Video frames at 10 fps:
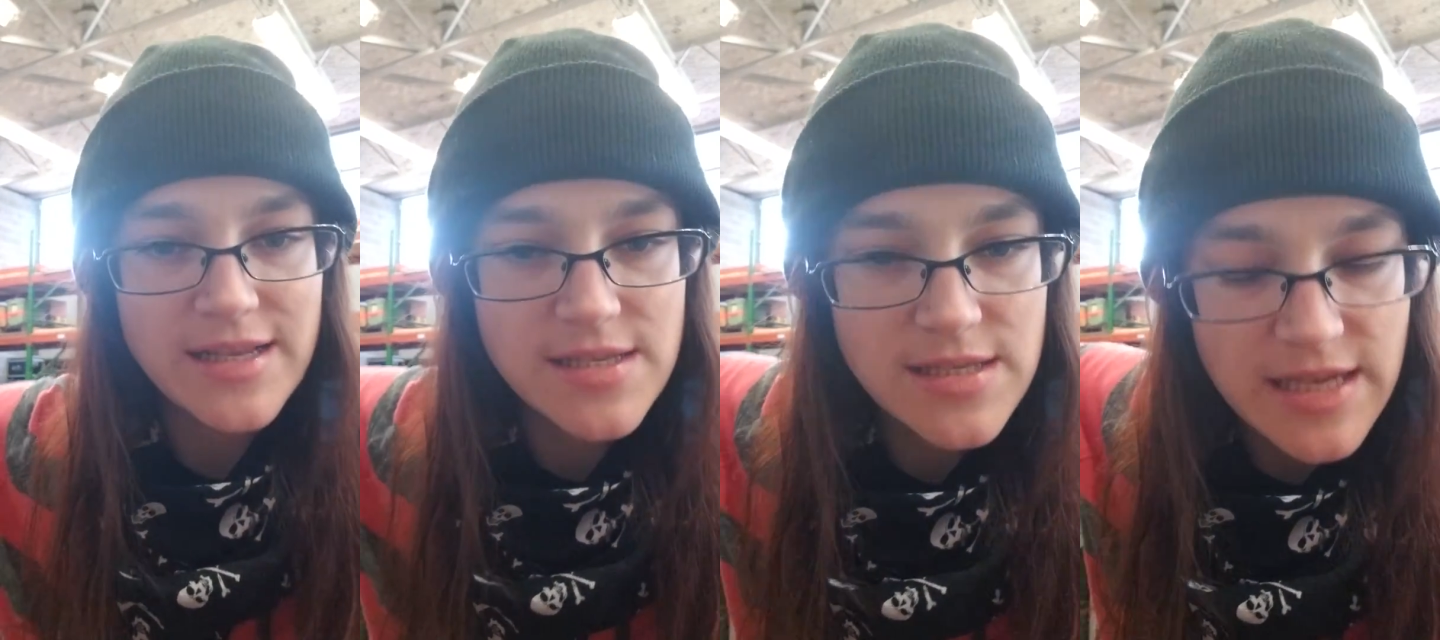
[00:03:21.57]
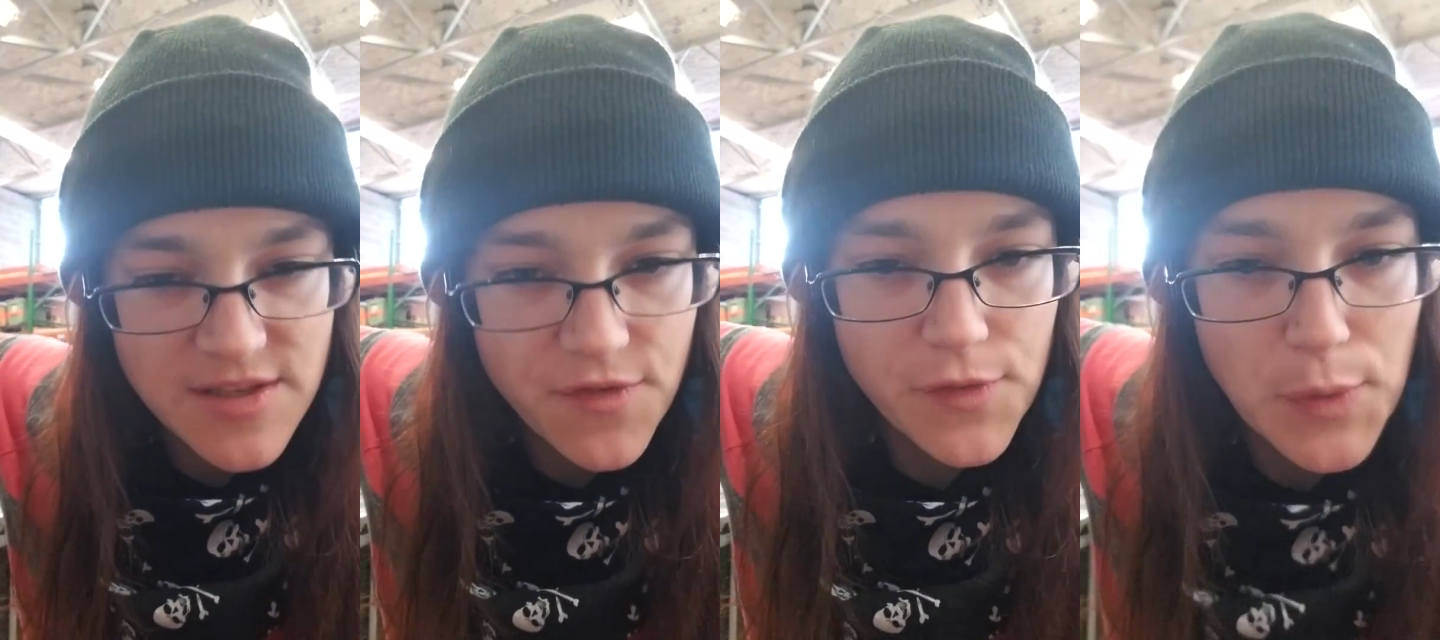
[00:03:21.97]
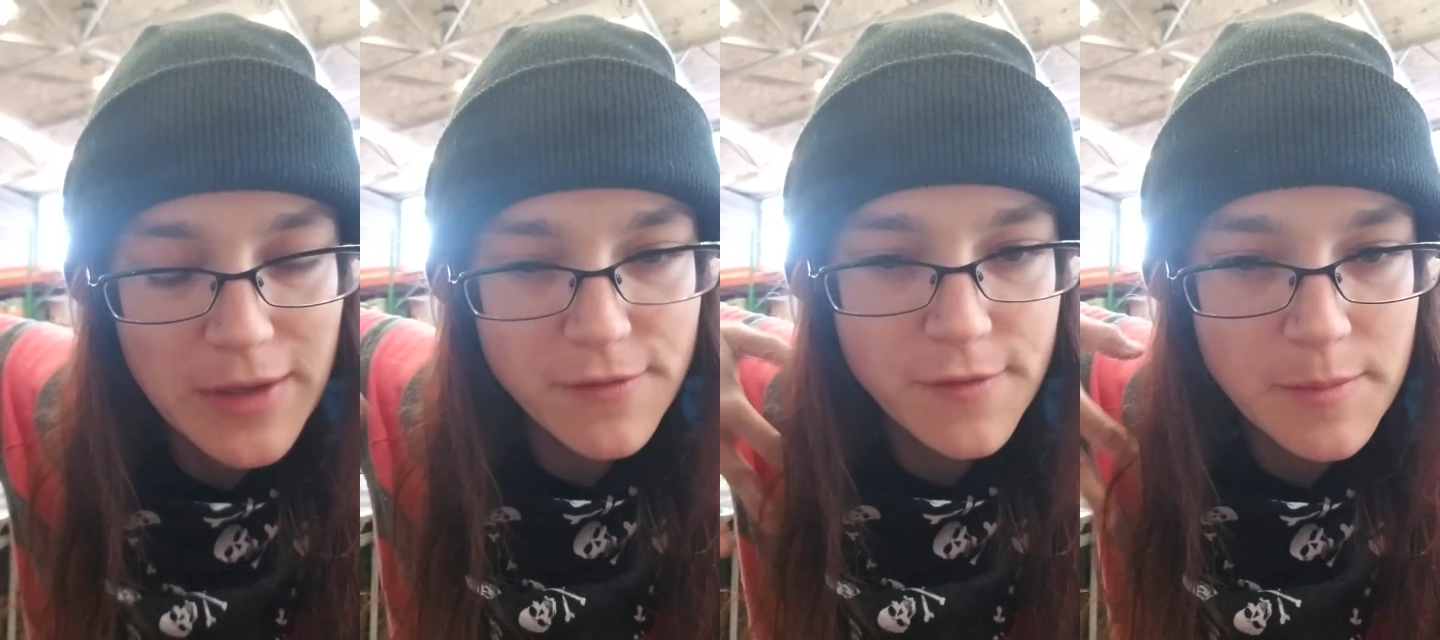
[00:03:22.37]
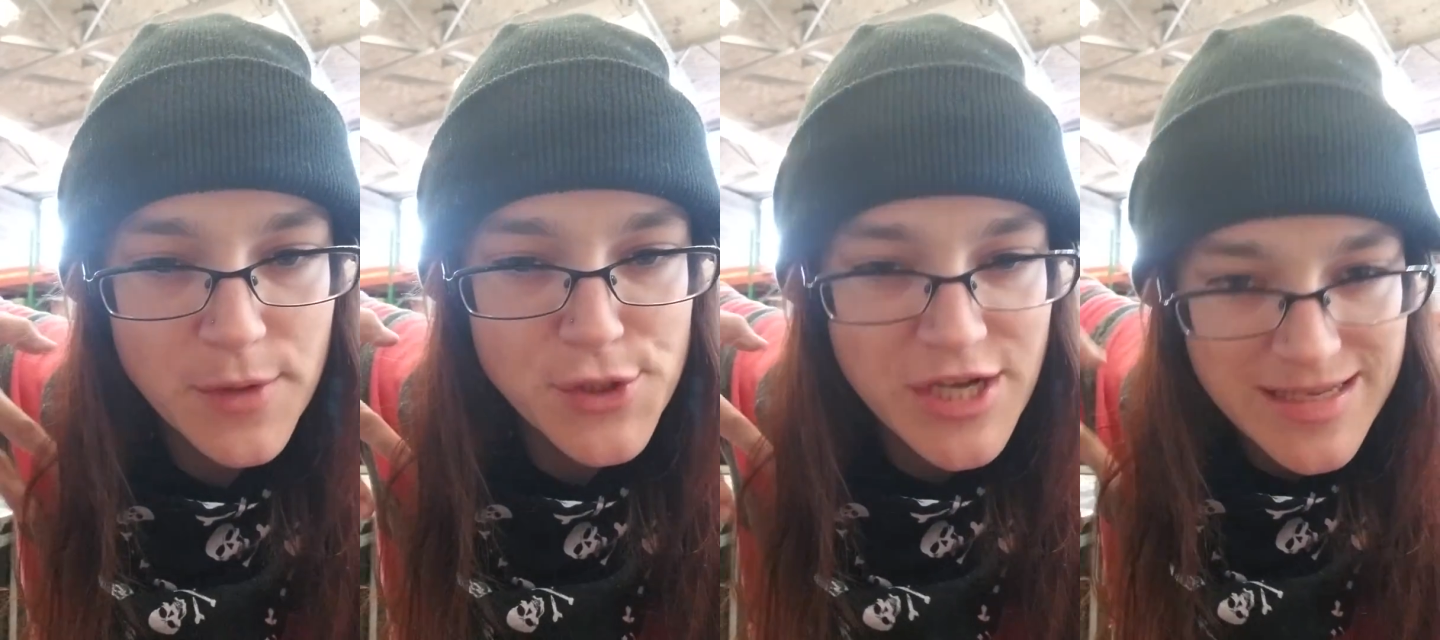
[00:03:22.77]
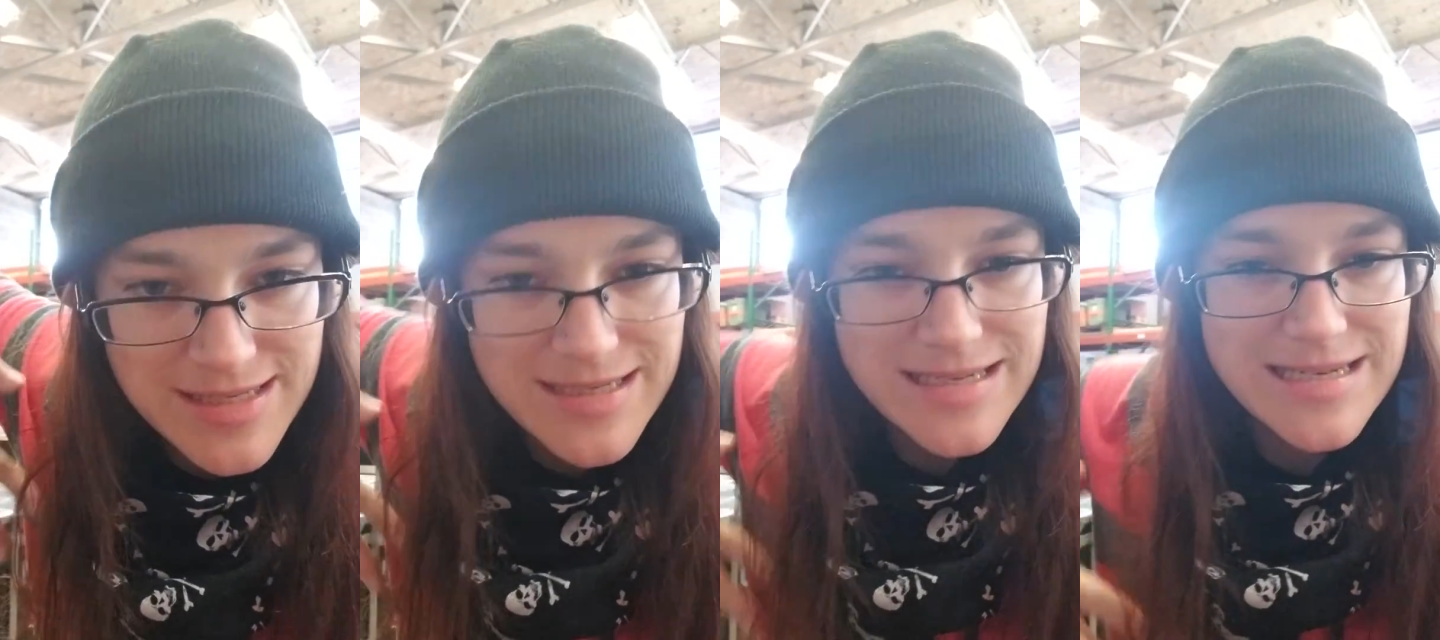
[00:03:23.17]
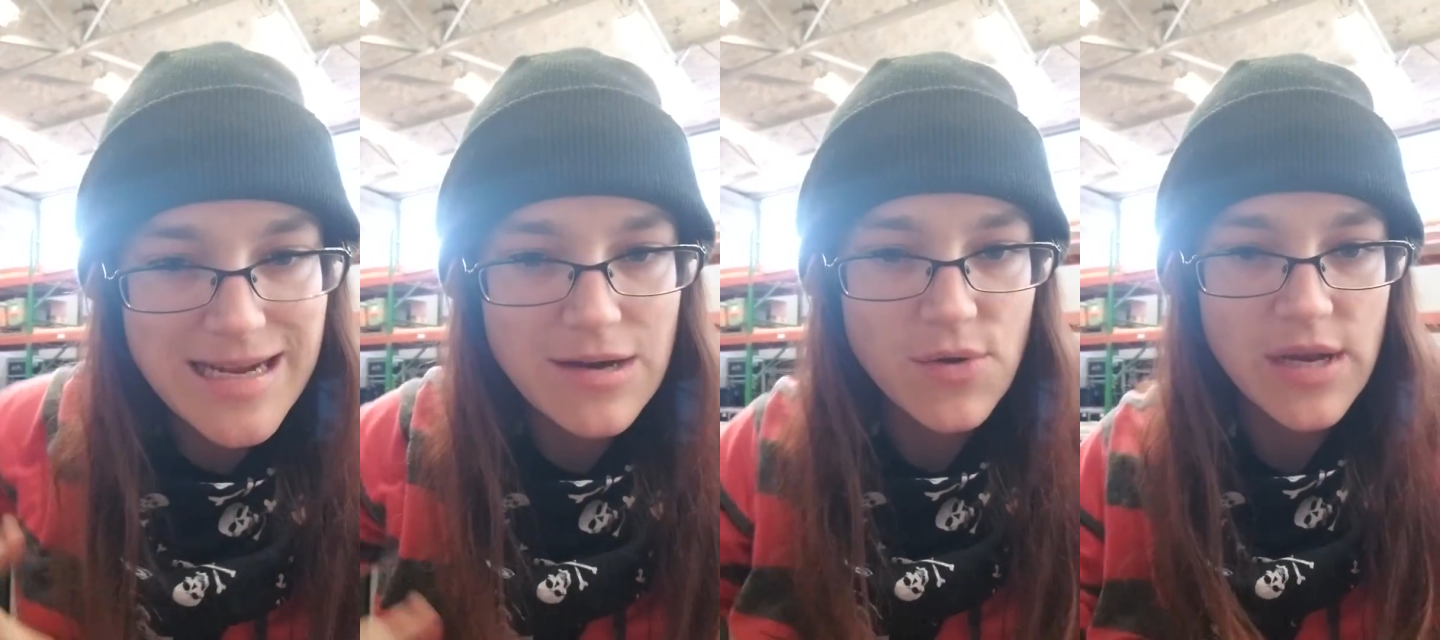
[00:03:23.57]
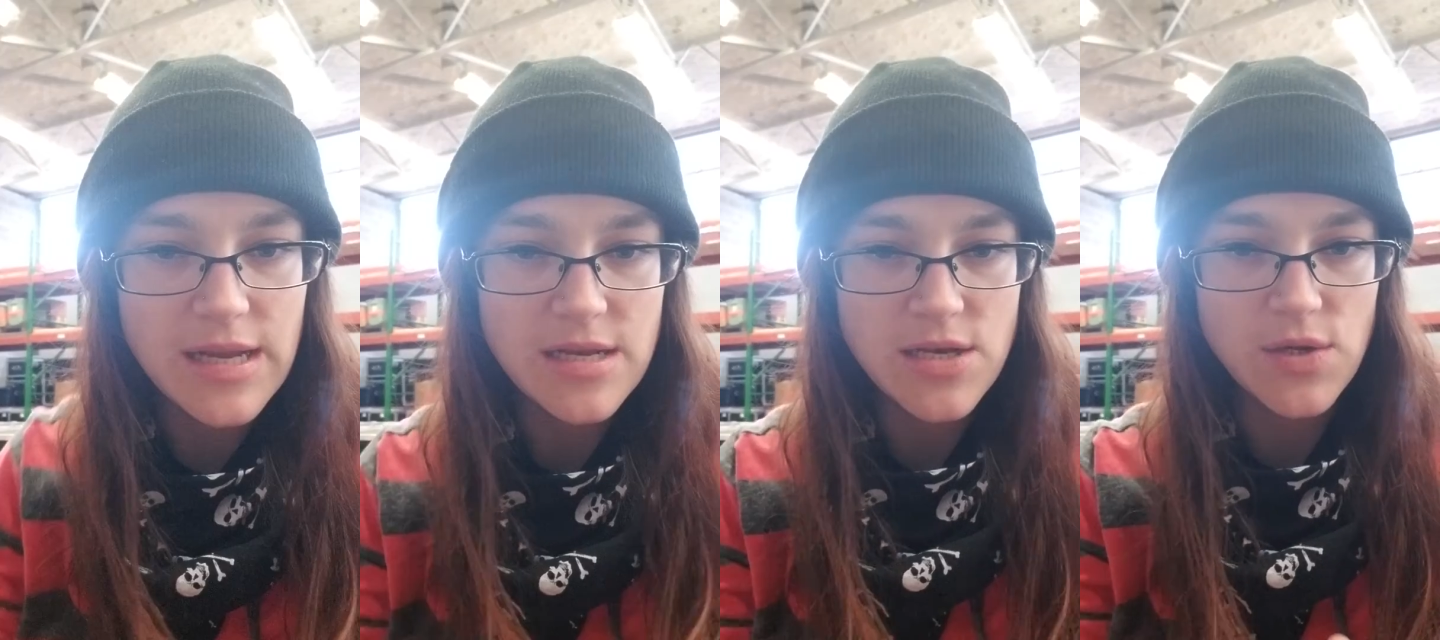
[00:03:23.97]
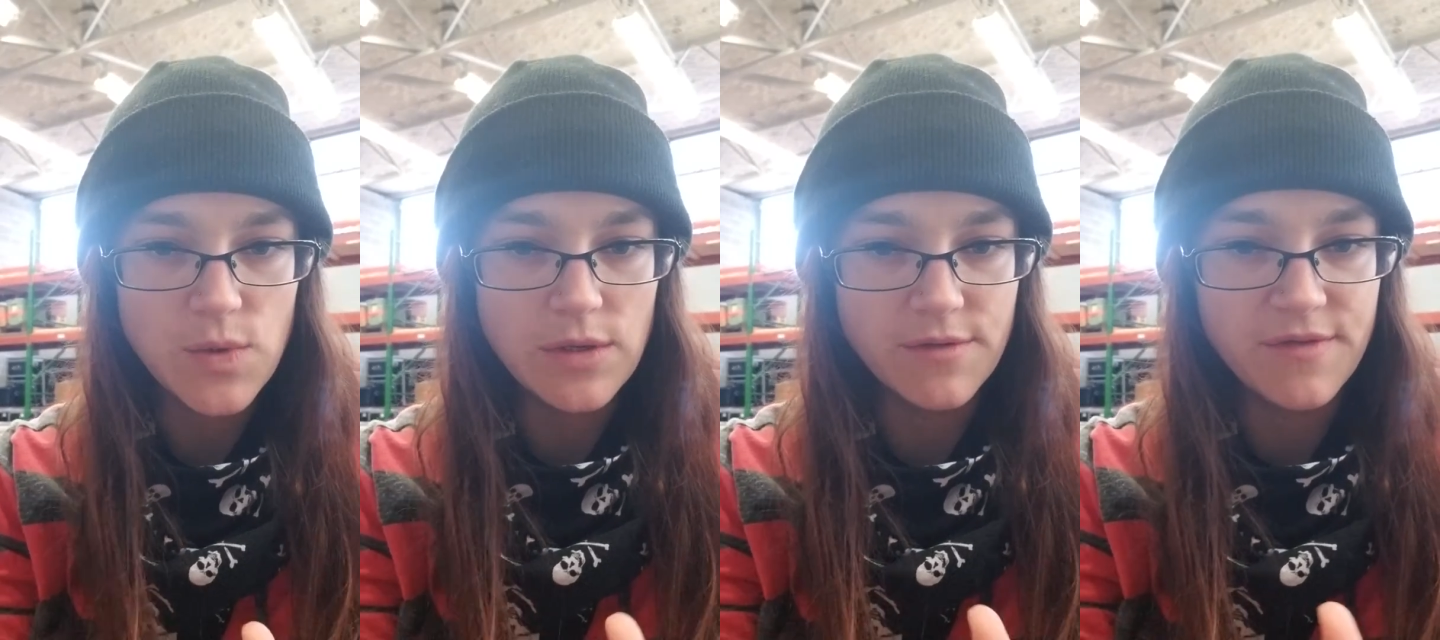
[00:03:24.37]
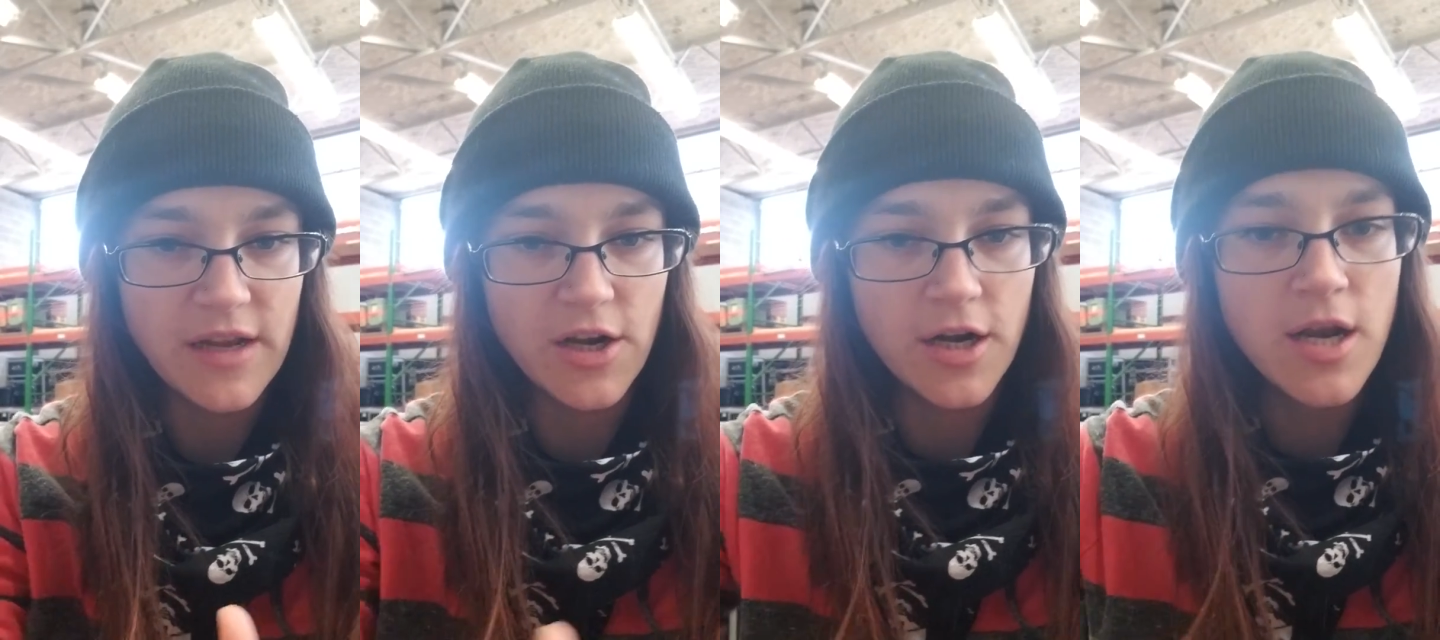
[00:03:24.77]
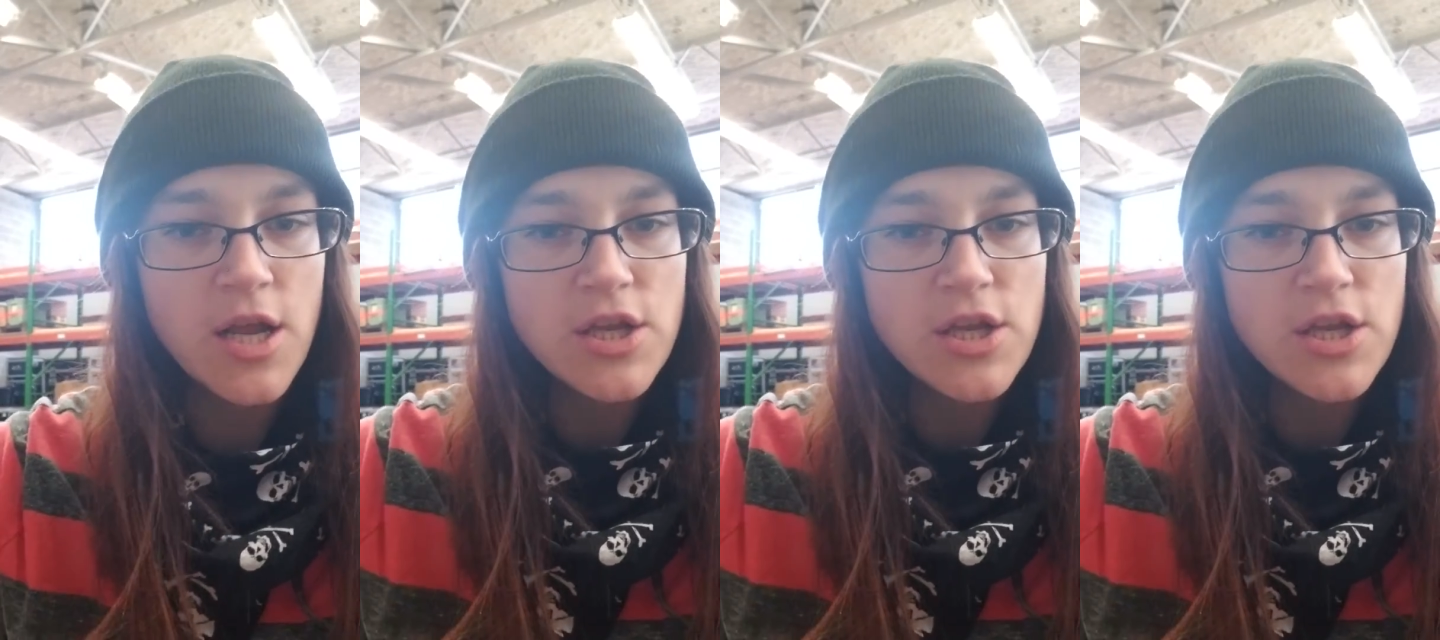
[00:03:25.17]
it's flowing from your chest down into your finger.